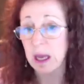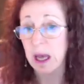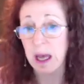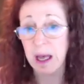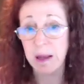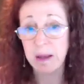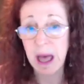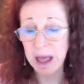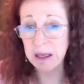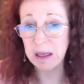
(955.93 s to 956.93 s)

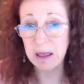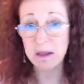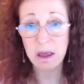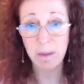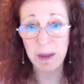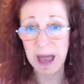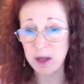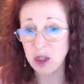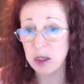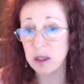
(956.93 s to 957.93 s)
kindness,
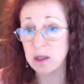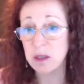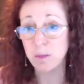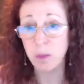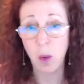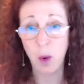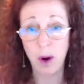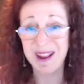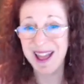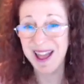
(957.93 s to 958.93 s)
compassion,
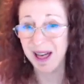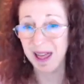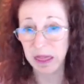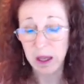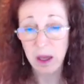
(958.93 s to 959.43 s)
support, health,